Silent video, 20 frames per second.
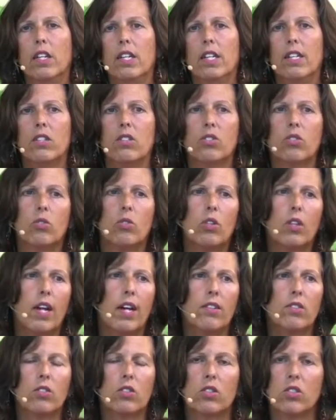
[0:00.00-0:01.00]
And the school
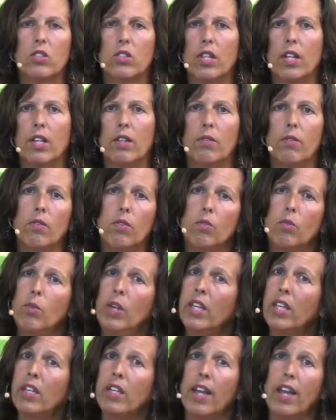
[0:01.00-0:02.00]
counselor said,
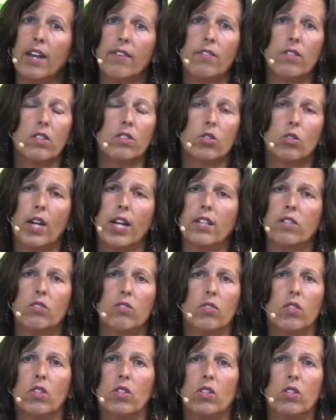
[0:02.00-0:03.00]
"We can have her
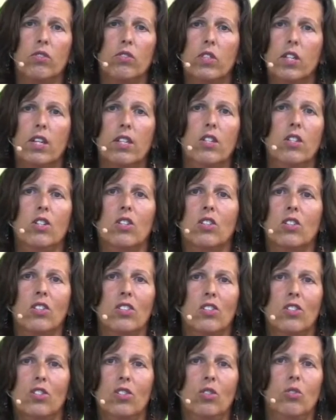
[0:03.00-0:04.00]
transferred. You've done your
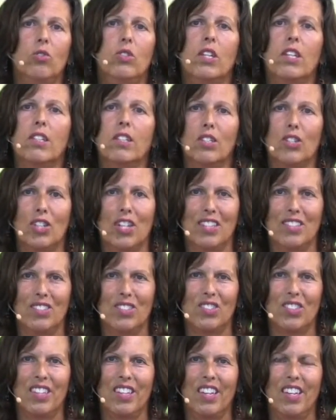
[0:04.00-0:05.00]
due
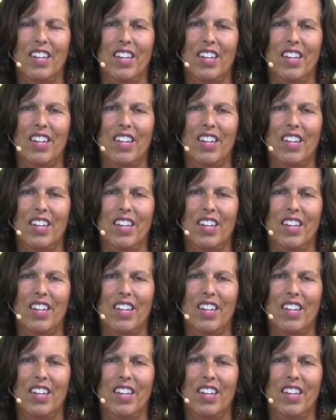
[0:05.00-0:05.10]
diligence.